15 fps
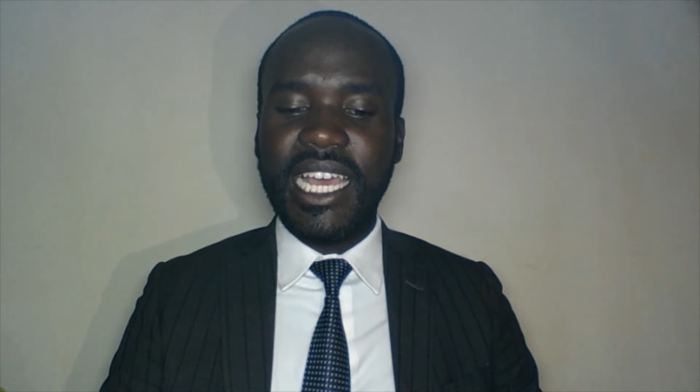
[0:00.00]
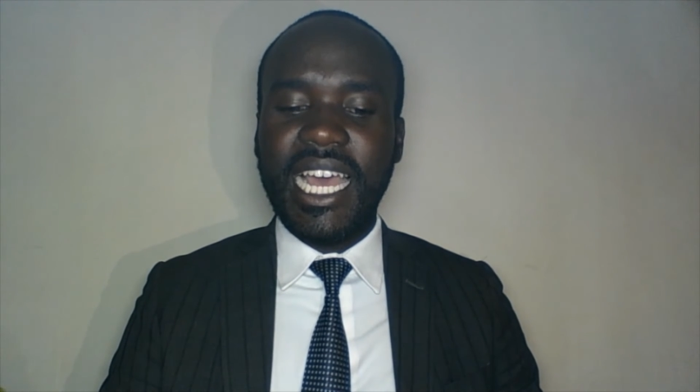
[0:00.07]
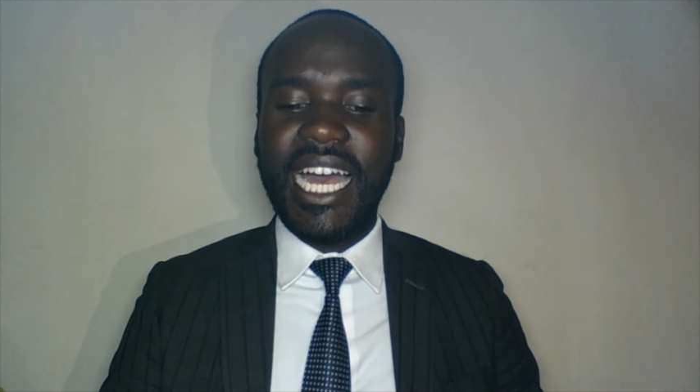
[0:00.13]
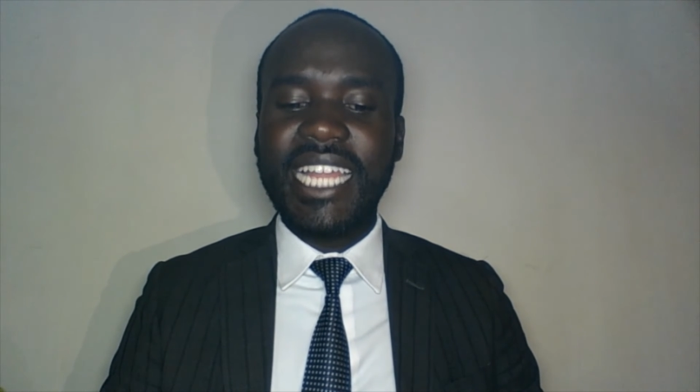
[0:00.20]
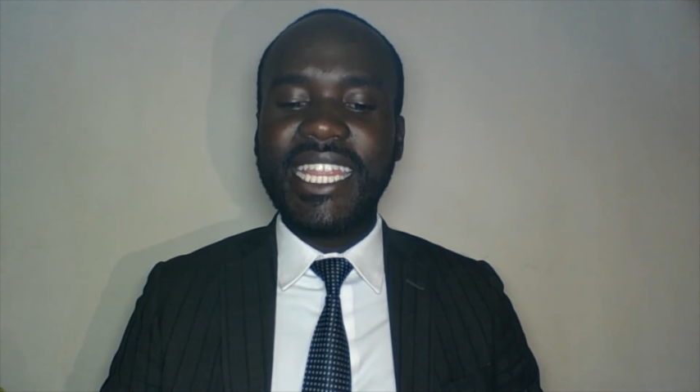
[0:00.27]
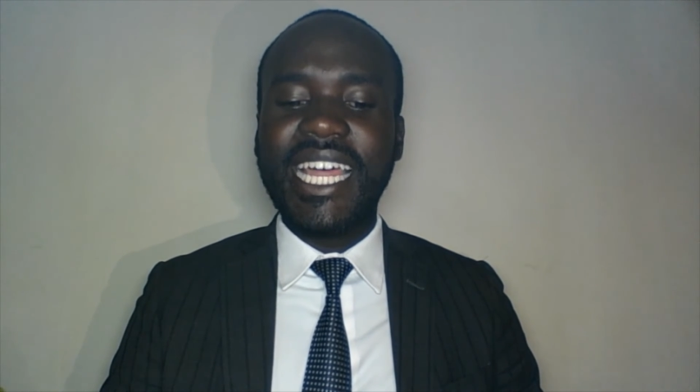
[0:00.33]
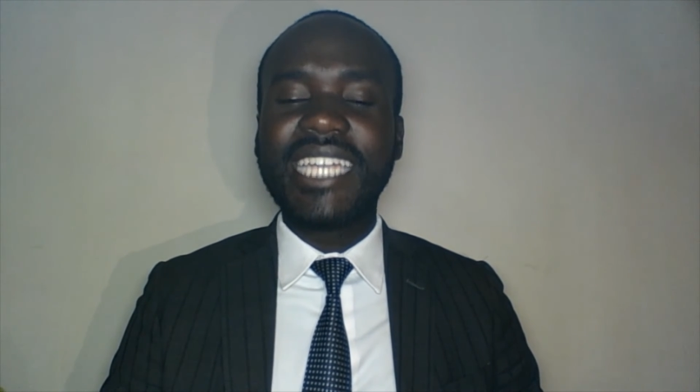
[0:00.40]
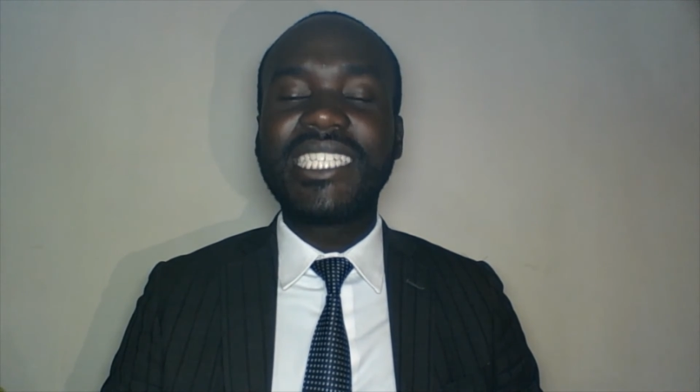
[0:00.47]

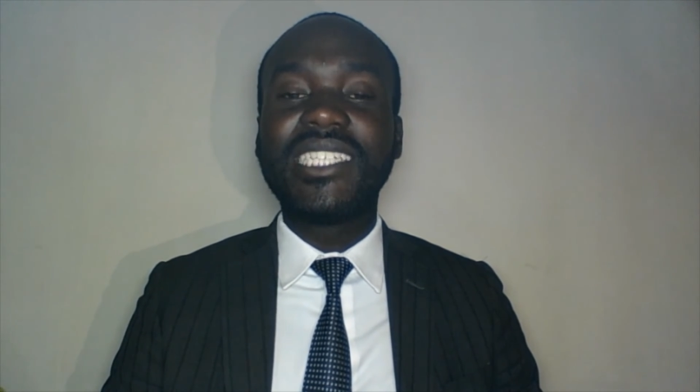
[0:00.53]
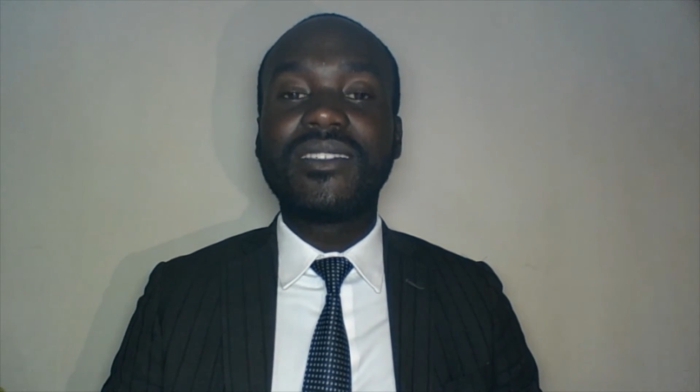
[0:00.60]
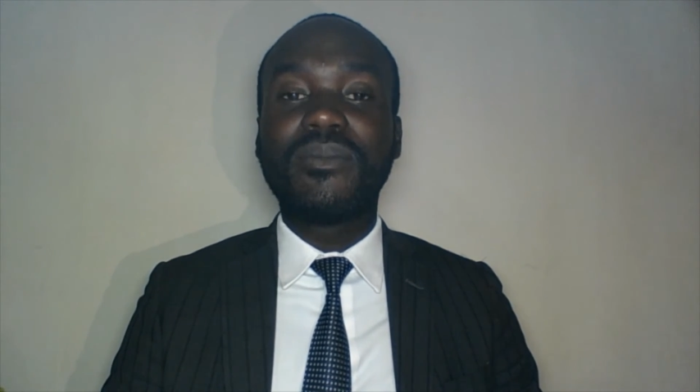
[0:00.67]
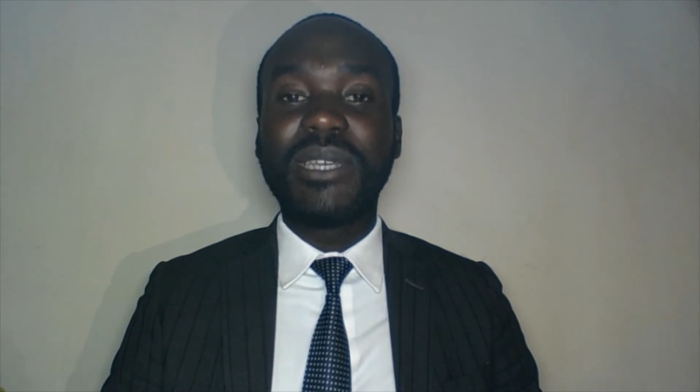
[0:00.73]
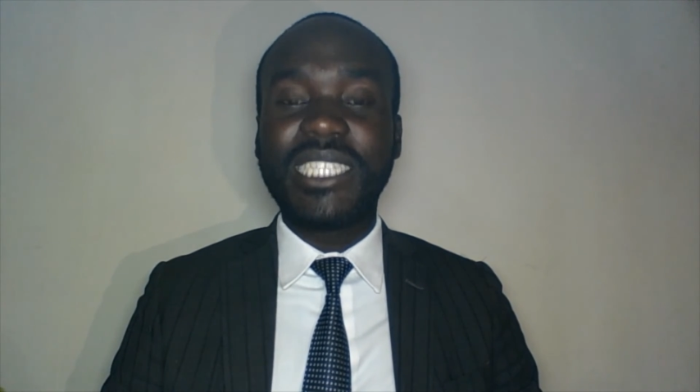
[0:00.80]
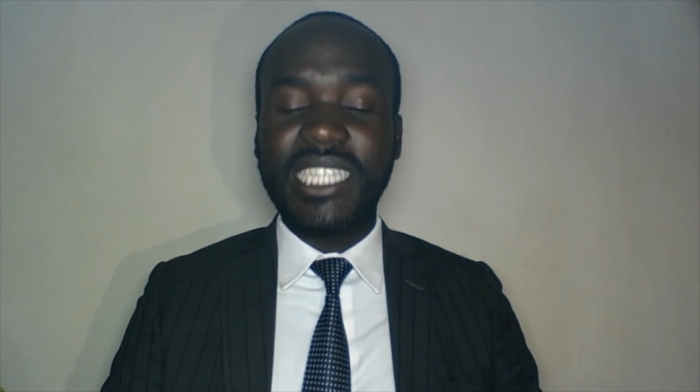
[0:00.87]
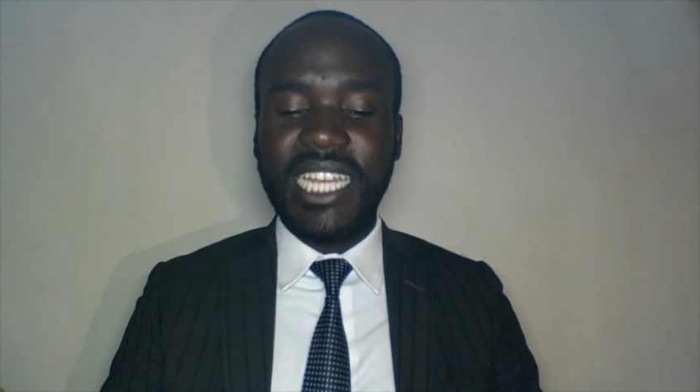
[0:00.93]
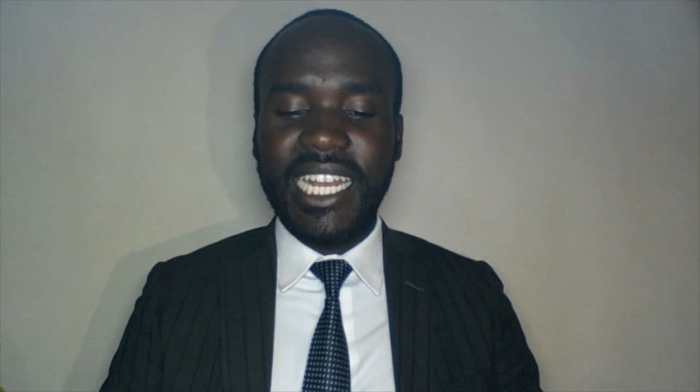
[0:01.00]
and that is
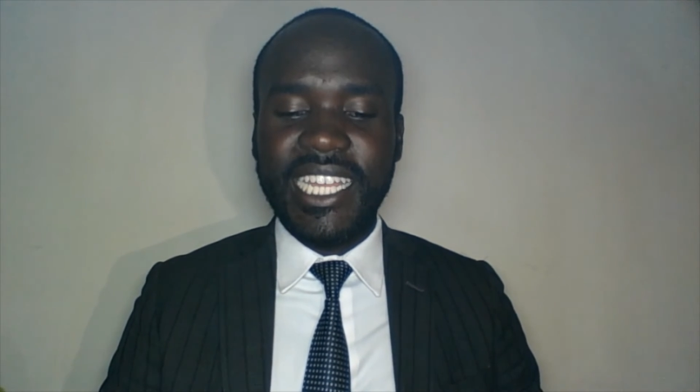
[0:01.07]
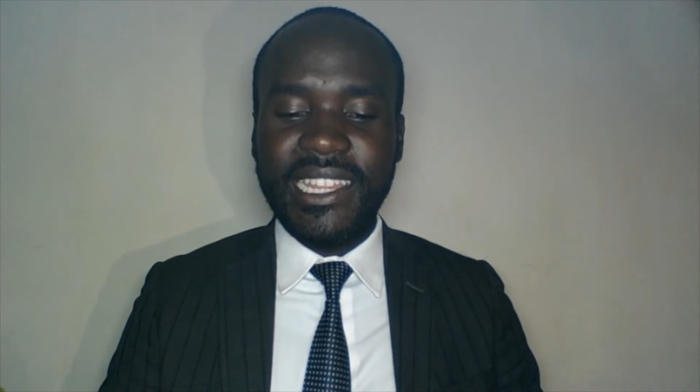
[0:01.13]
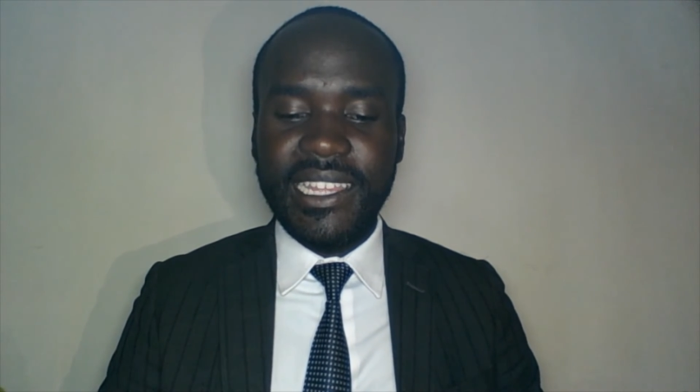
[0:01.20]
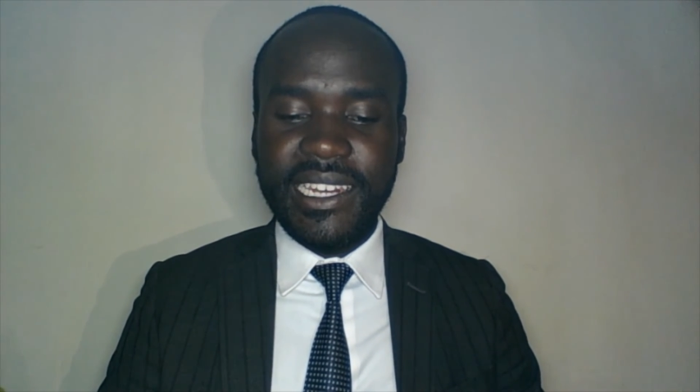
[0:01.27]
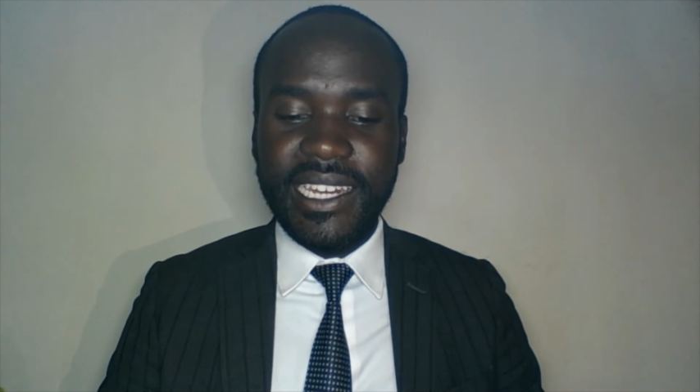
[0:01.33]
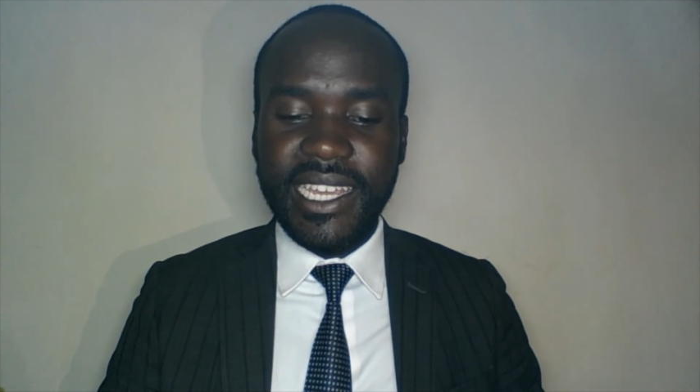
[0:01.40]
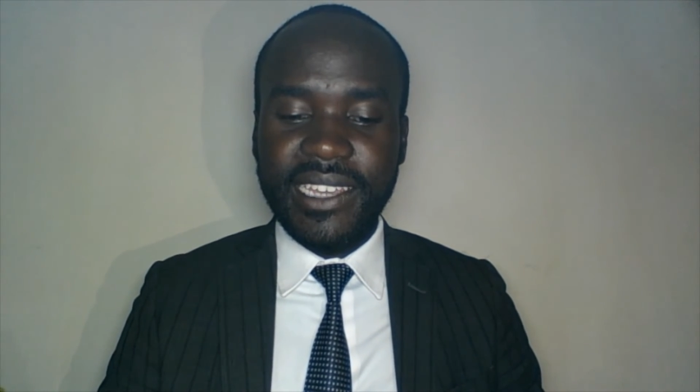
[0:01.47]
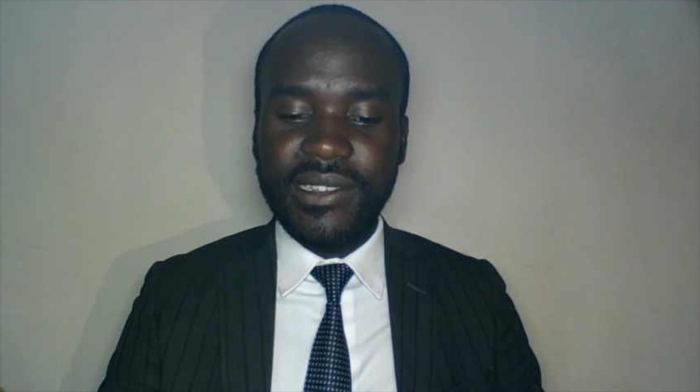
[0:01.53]
basically the
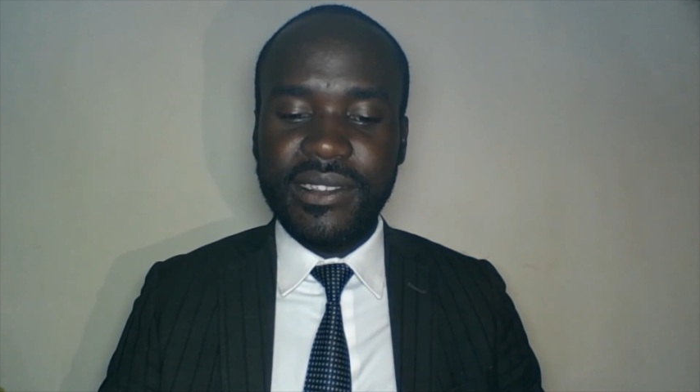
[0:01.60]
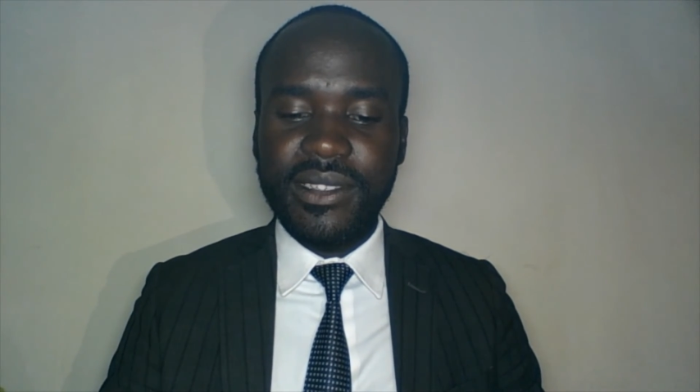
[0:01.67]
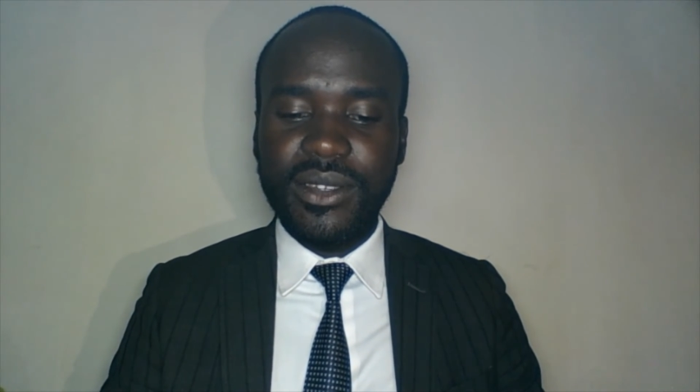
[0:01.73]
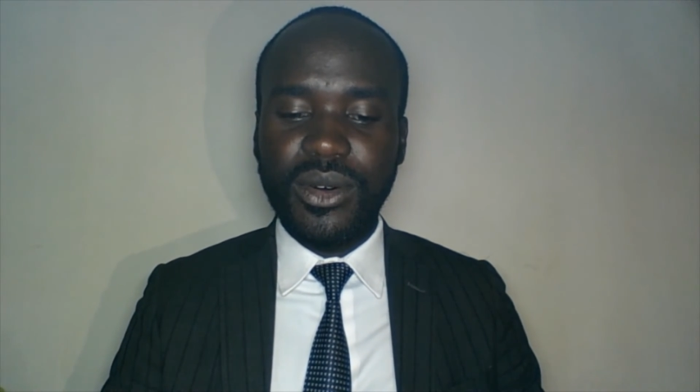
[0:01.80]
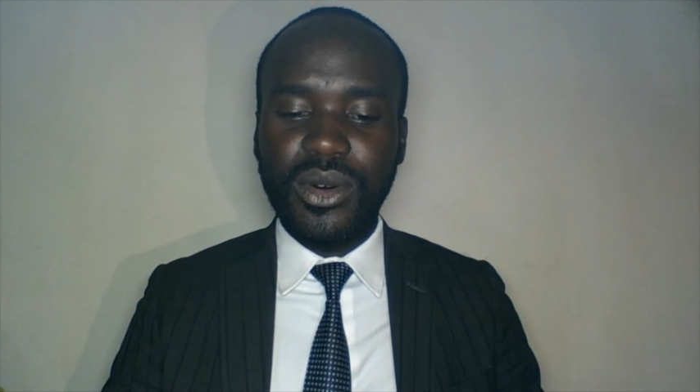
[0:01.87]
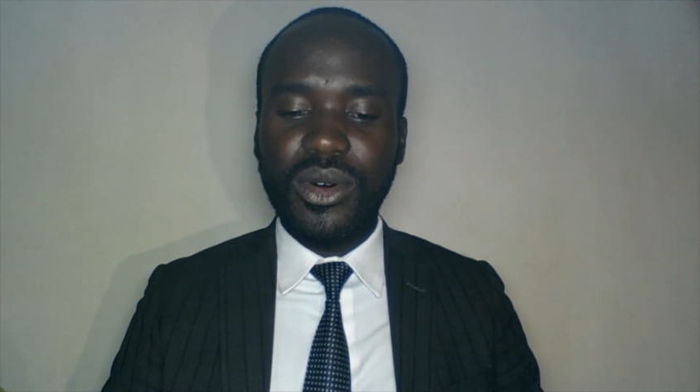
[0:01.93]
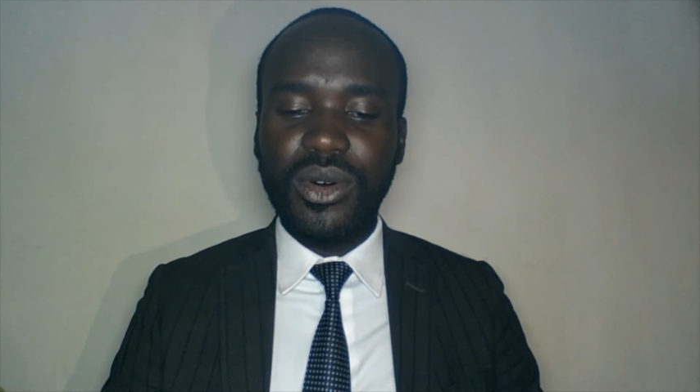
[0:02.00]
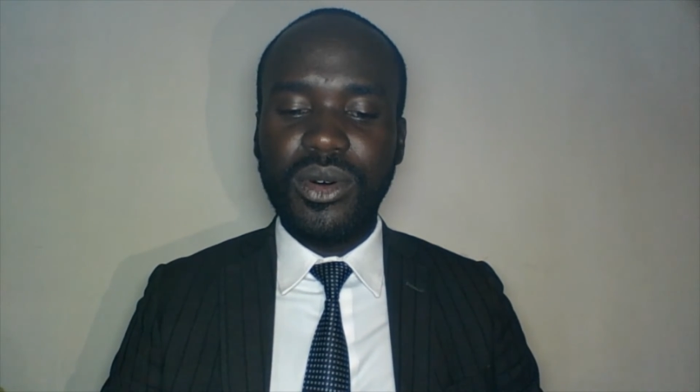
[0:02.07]
death
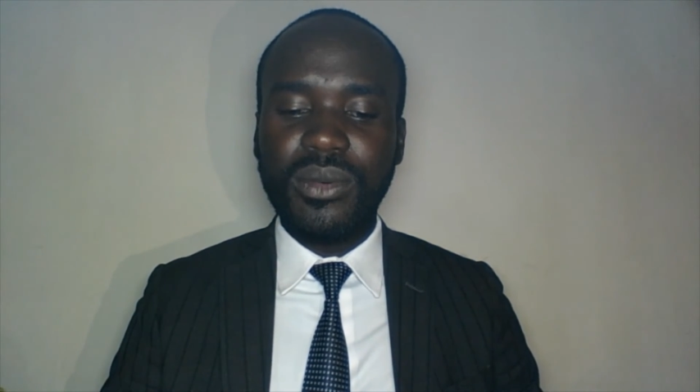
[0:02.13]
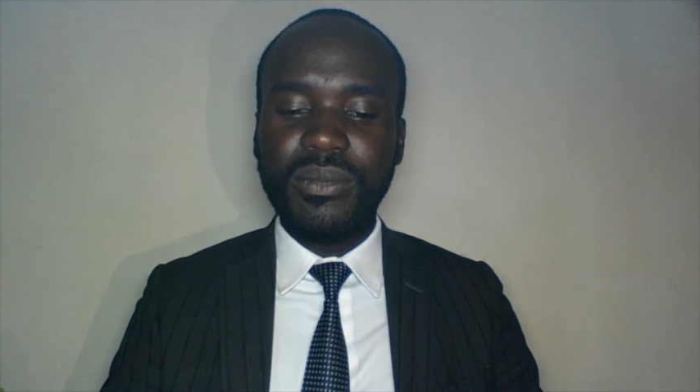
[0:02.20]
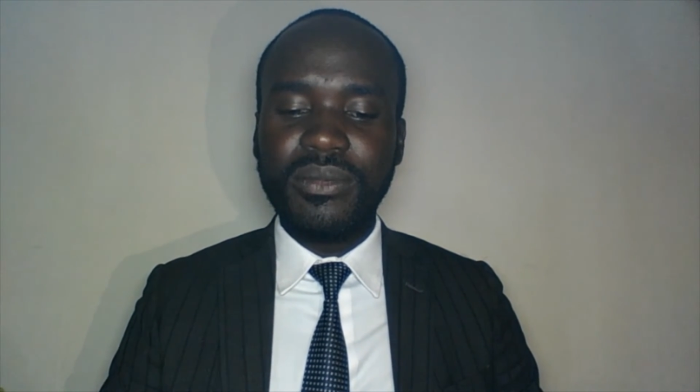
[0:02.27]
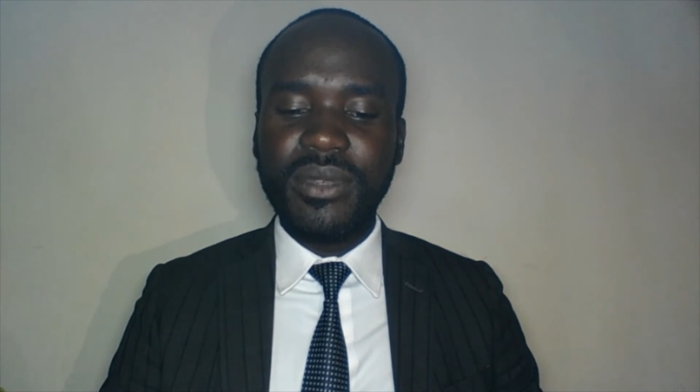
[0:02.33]
or